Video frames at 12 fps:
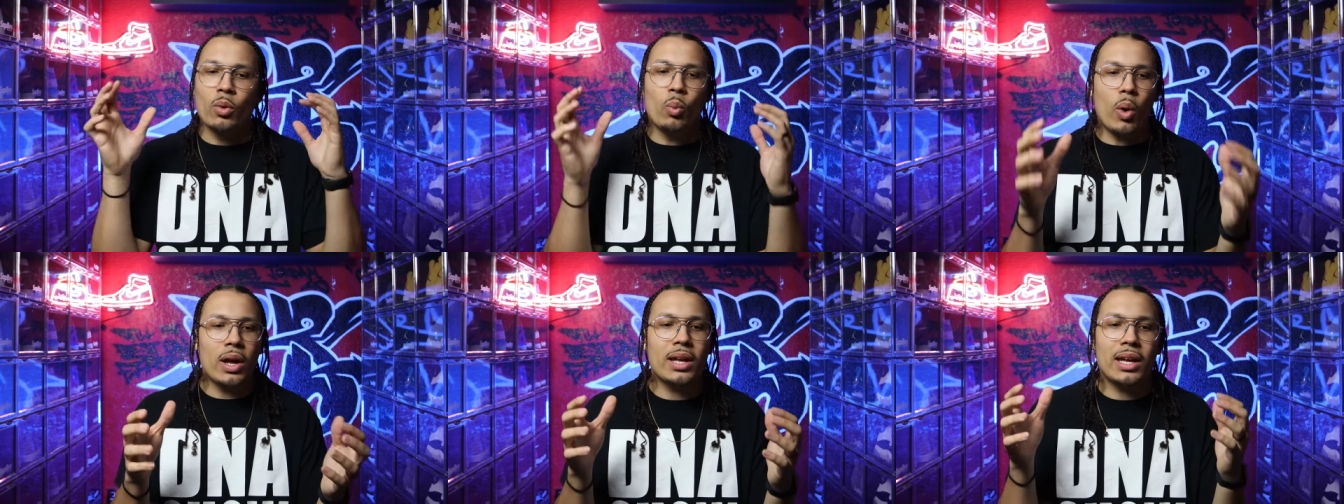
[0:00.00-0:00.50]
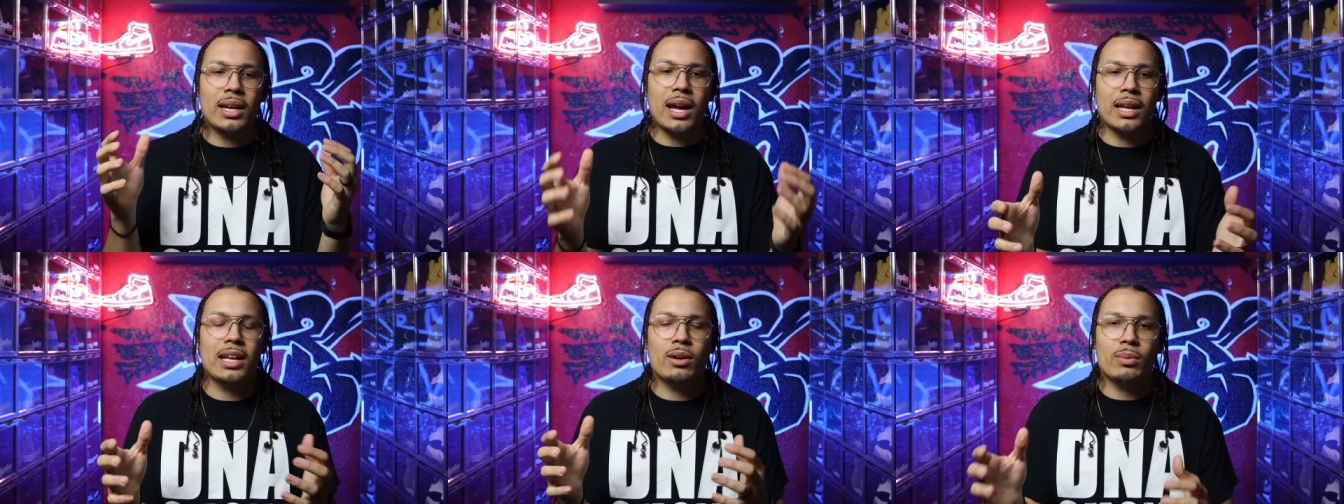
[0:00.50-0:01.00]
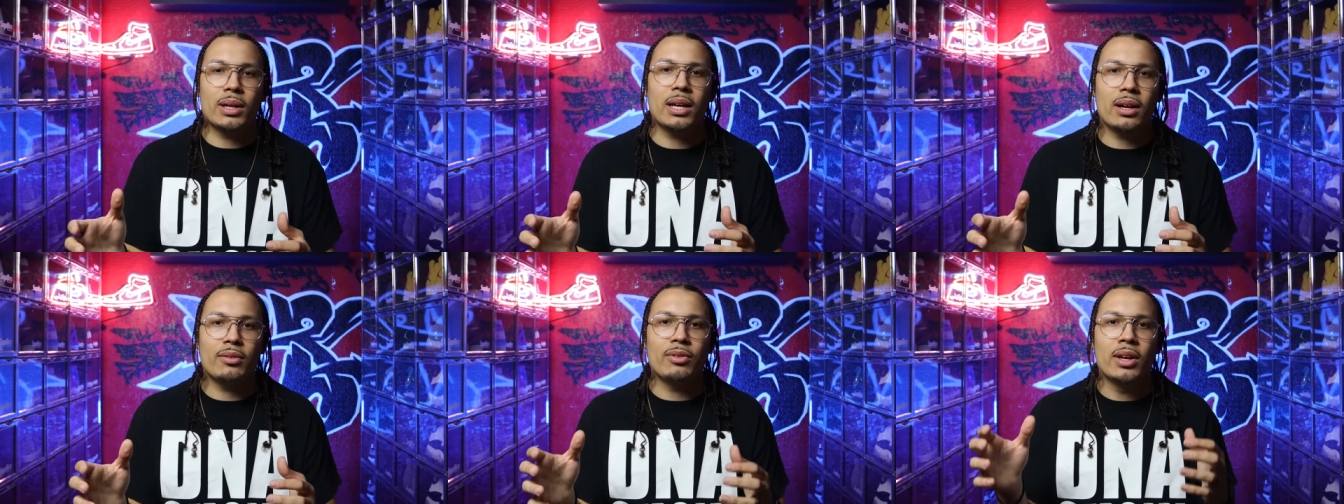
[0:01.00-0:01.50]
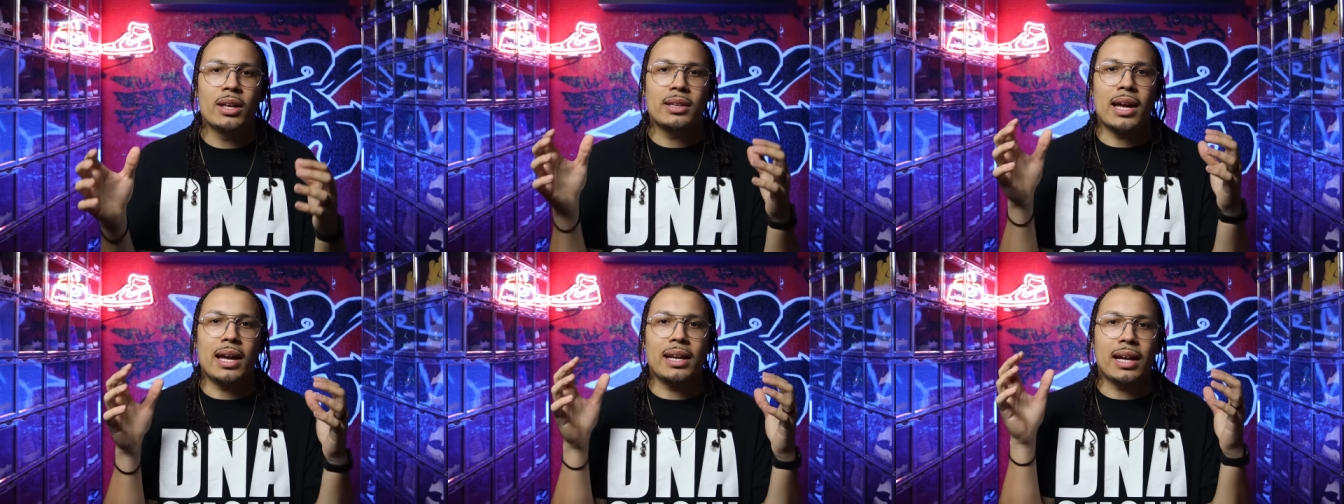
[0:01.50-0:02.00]
what can I get rid of
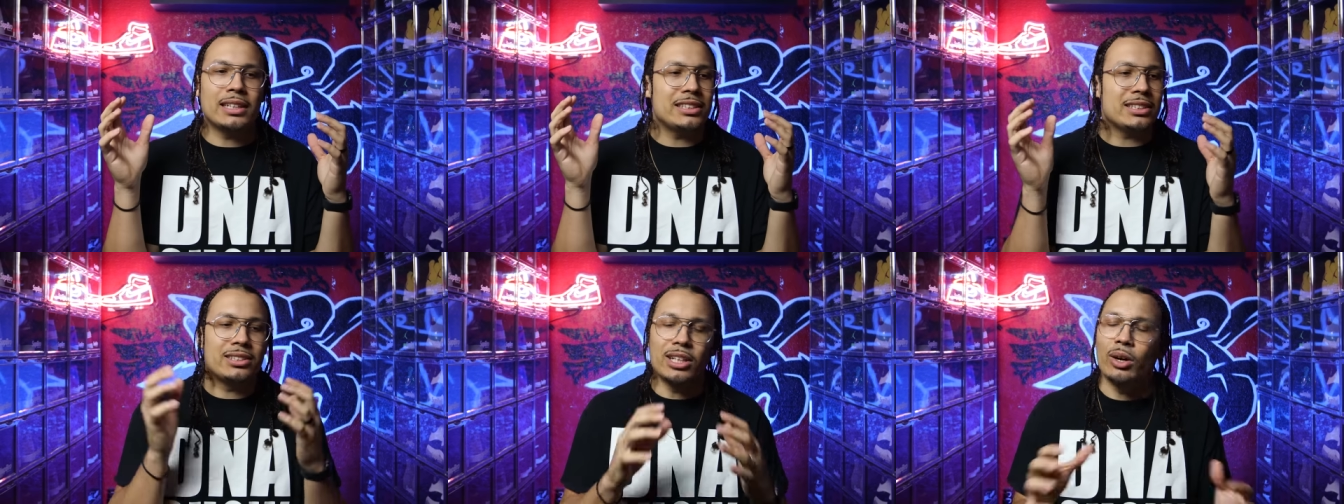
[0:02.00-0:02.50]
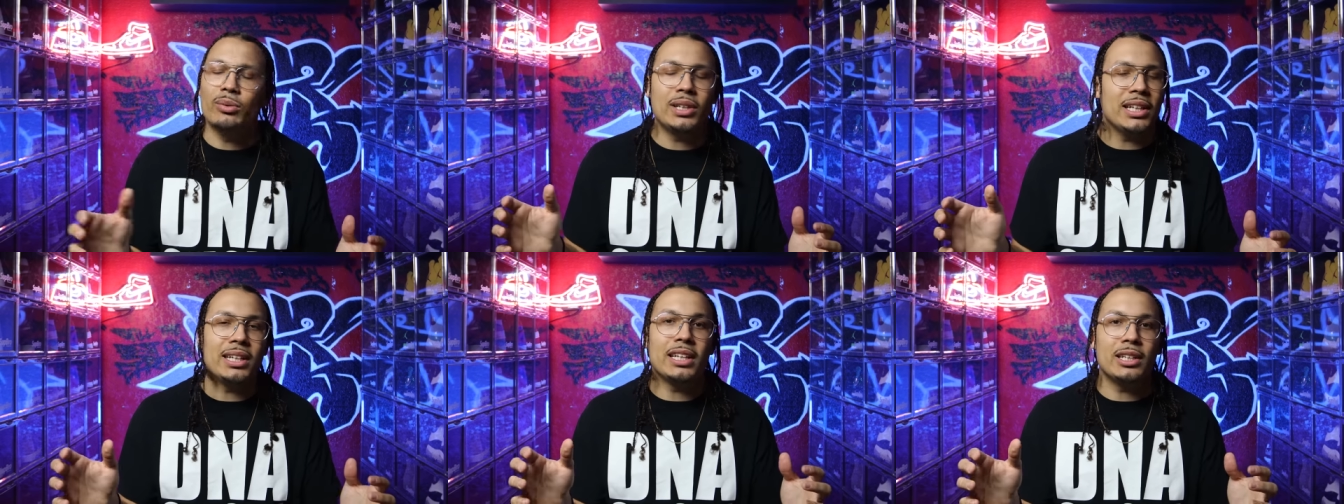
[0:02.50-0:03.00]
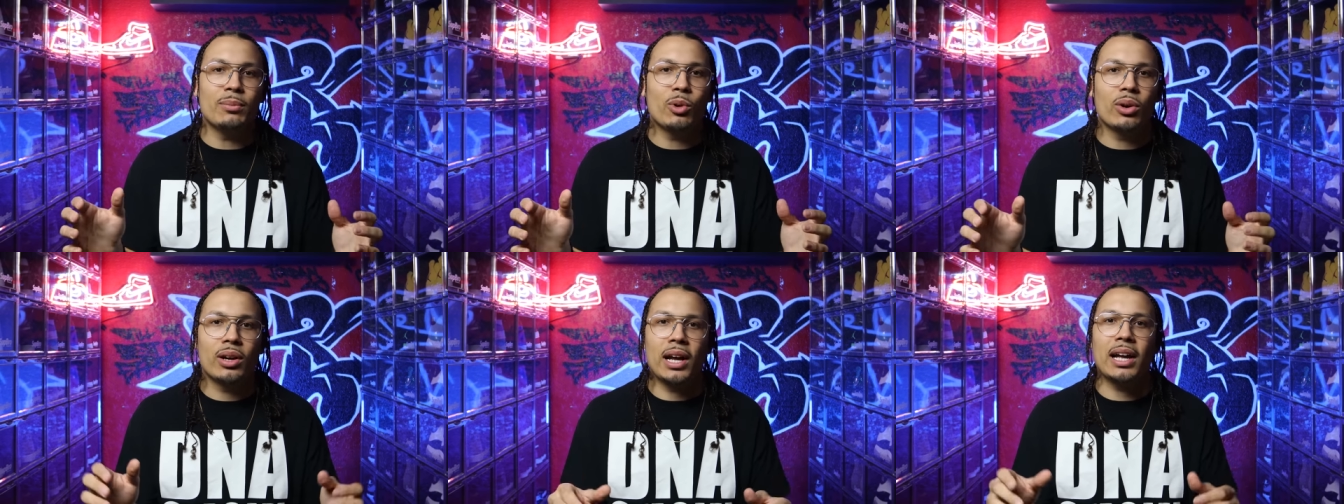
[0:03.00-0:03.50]
that I just don't need anymore?